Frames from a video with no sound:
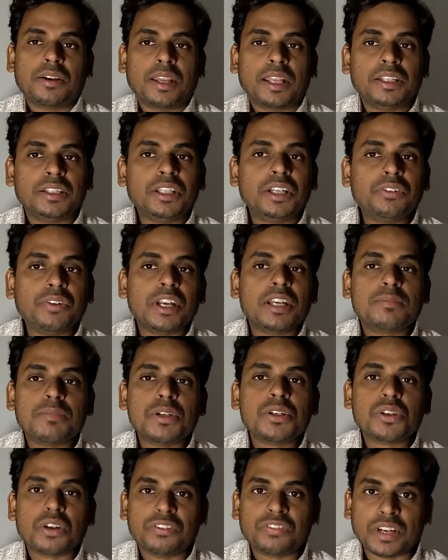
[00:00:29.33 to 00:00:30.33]
in the
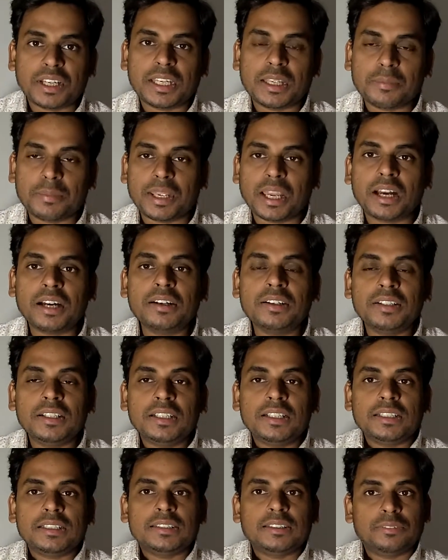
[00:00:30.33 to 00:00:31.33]
treatment of anemia,
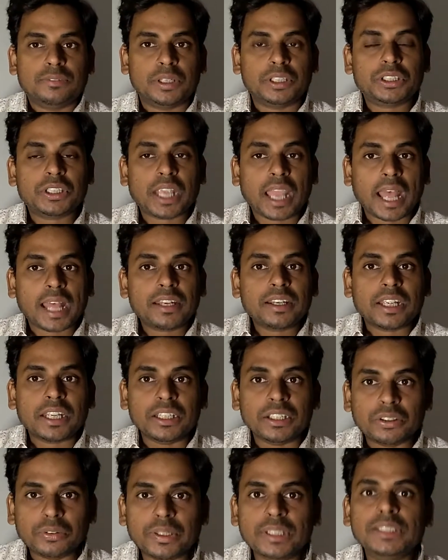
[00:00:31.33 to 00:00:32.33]
which can
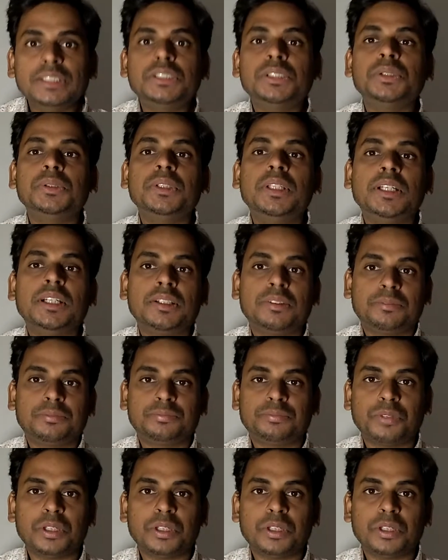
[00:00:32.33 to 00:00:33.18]
increase to the